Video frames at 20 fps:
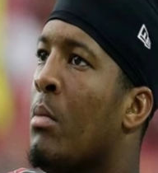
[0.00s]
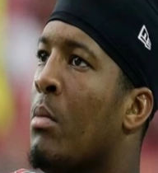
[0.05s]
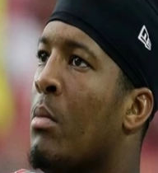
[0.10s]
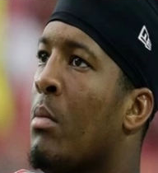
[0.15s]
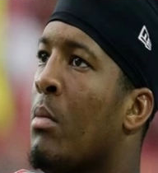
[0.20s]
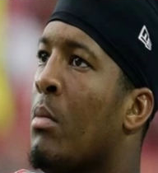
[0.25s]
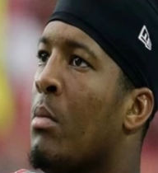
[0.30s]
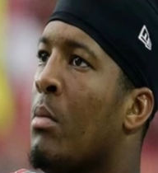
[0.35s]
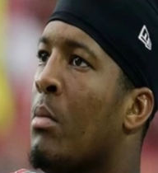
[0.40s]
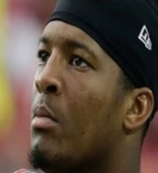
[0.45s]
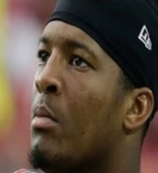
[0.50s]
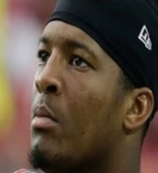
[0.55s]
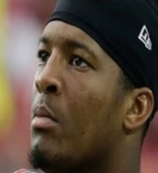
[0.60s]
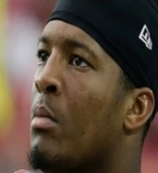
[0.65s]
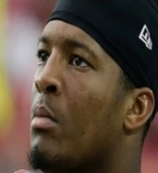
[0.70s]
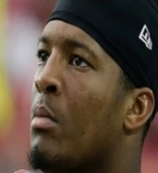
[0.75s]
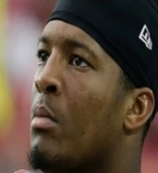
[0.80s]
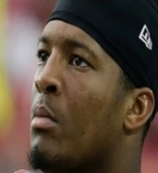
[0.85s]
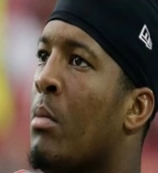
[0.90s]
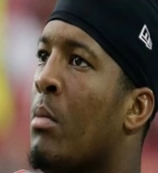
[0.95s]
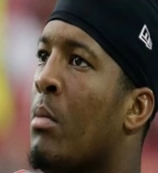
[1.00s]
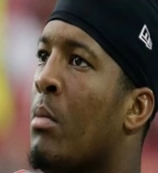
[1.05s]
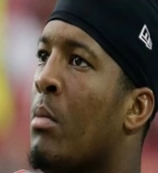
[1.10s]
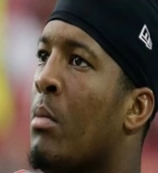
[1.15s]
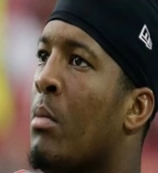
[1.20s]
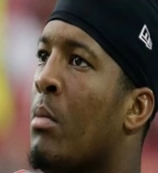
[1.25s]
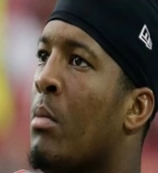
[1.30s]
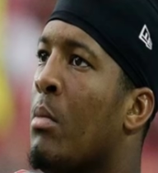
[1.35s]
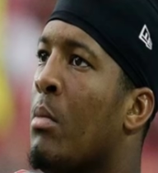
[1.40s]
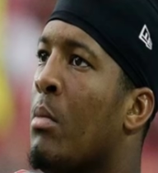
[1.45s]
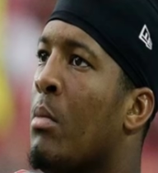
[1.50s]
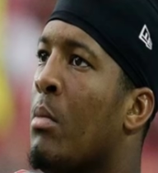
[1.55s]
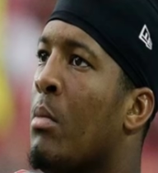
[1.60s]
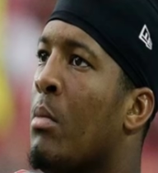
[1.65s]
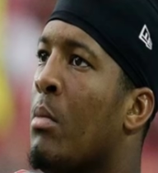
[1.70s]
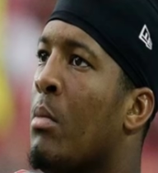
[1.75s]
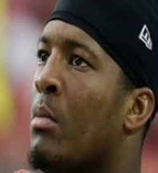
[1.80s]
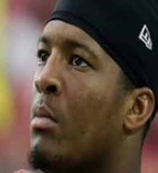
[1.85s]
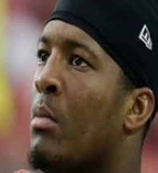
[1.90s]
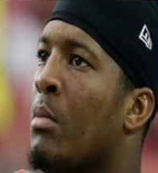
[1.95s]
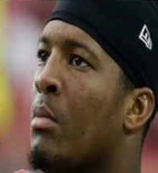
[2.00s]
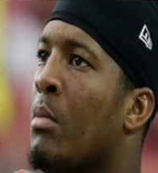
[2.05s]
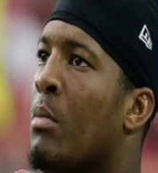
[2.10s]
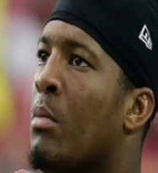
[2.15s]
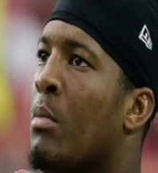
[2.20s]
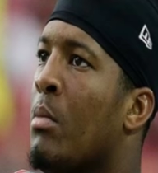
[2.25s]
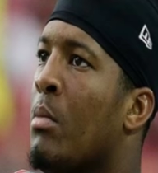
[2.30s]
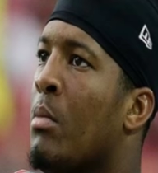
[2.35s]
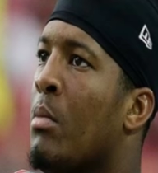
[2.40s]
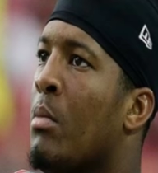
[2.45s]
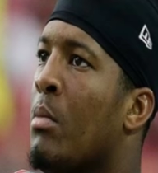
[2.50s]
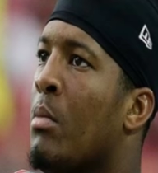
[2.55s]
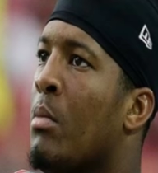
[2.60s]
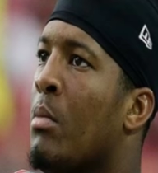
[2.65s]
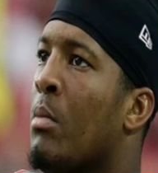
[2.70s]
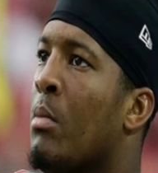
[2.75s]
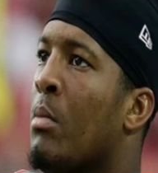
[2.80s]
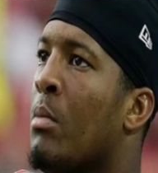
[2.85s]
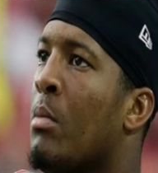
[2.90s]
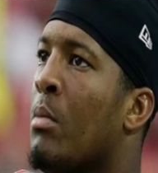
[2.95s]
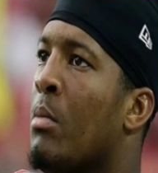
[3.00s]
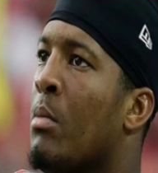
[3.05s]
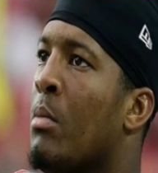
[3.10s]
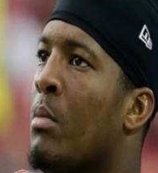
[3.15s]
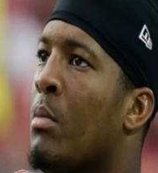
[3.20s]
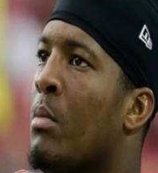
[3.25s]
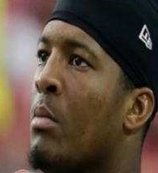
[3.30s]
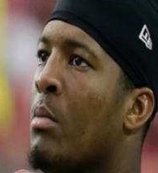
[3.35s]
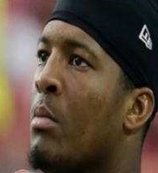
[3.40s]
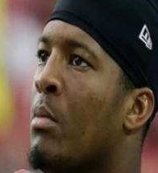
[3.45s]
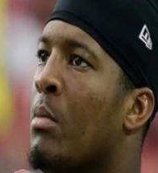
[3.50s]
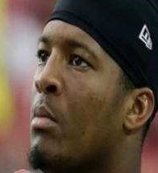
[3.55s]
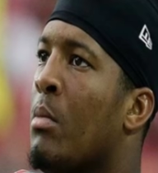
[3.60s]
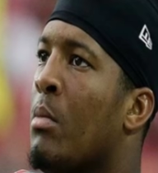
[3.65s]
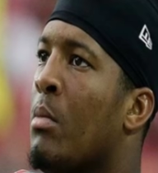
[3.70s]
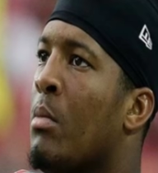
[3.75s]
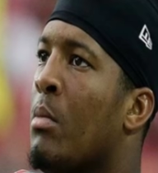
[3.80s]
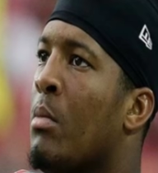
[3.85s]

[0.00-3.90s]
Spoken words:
[no speech]